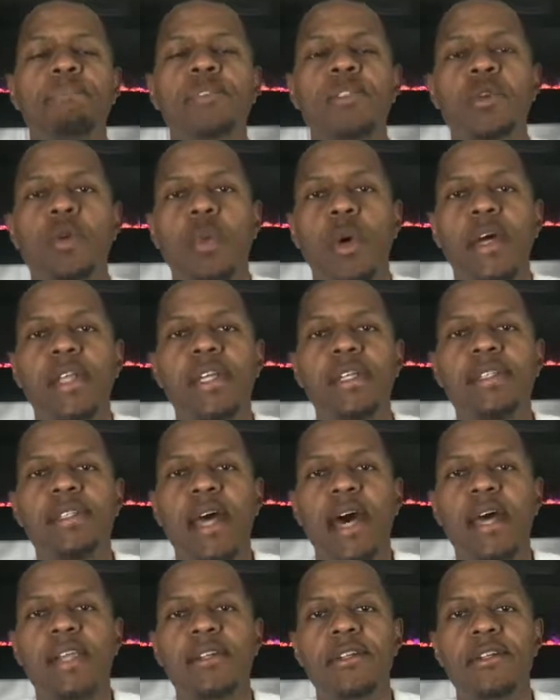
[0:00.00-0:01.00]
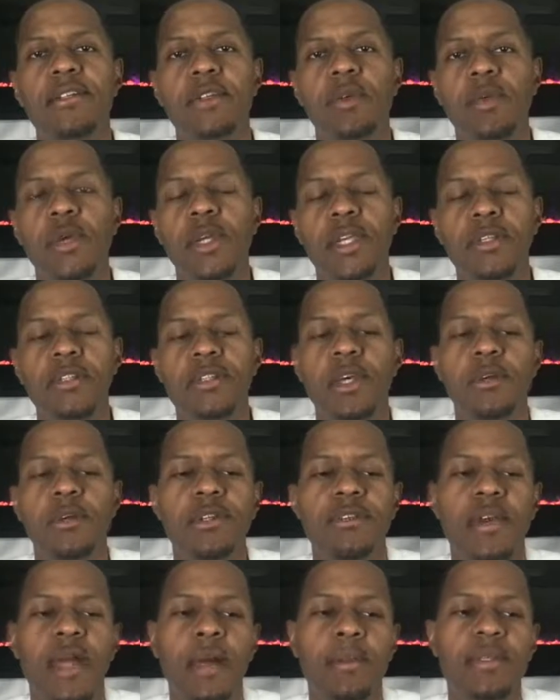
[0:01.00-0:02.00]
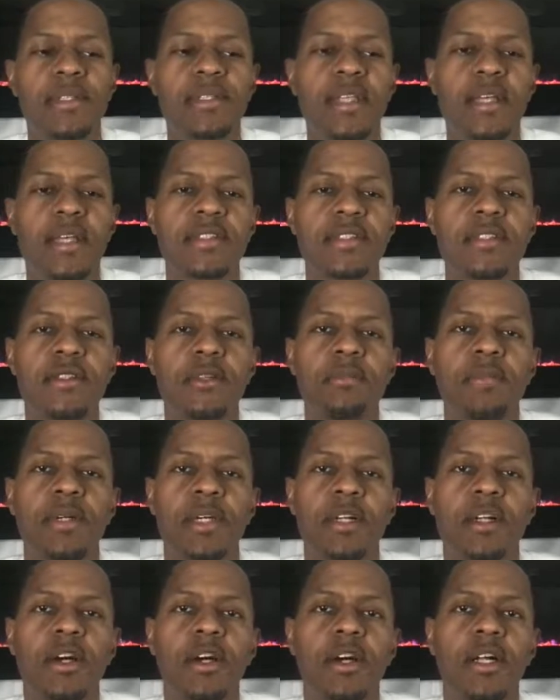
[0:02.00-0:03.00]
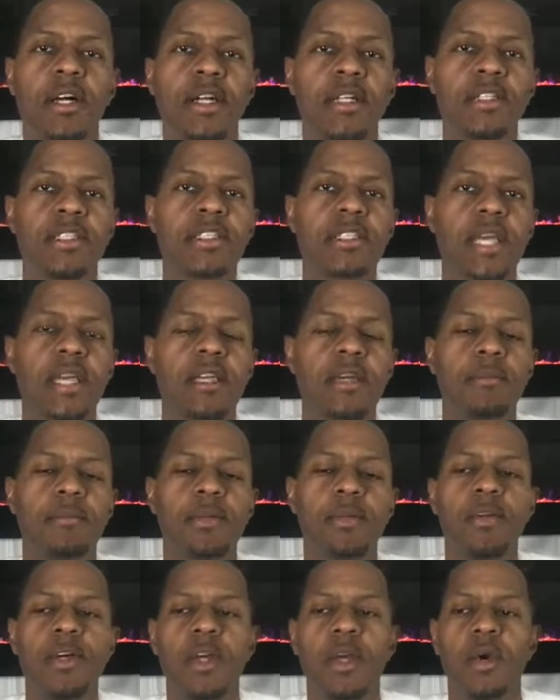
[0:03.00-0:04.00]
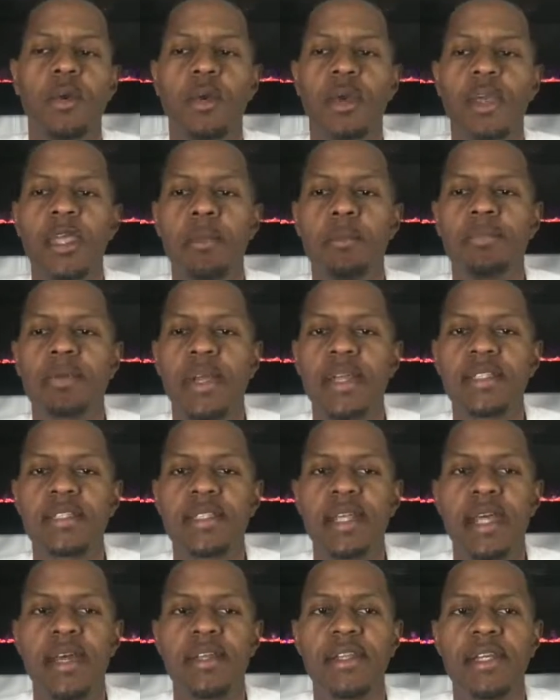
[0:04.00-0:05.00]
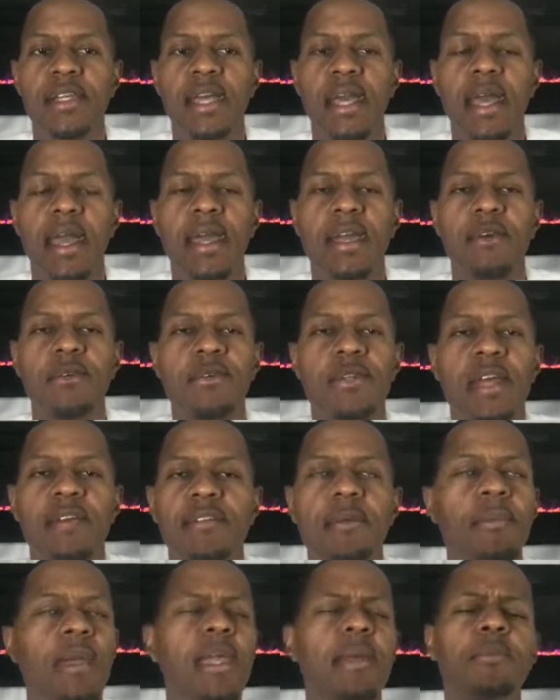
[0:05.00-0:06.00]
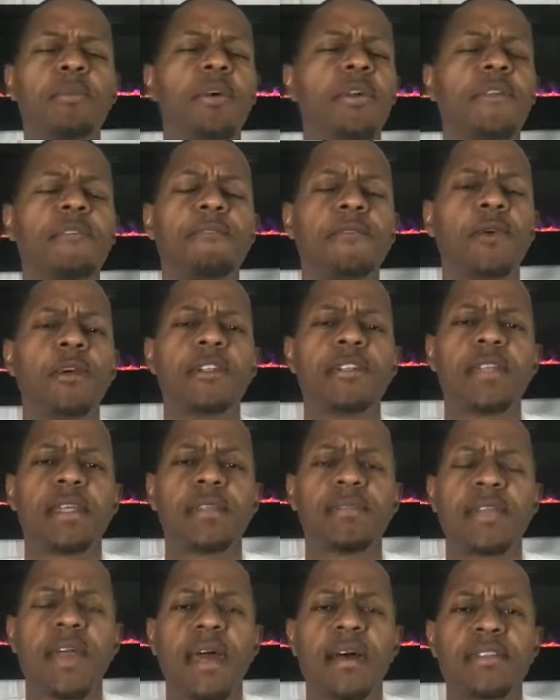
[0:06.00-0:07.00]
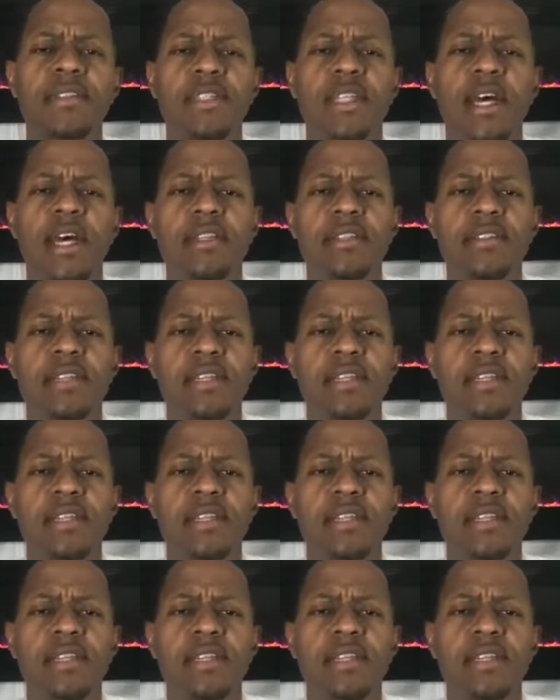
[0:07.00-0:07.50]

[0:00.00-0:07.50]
$20 a week. Tony Robbins has a new book called Unshakable, where he breaks down a guy who never made more than $14,000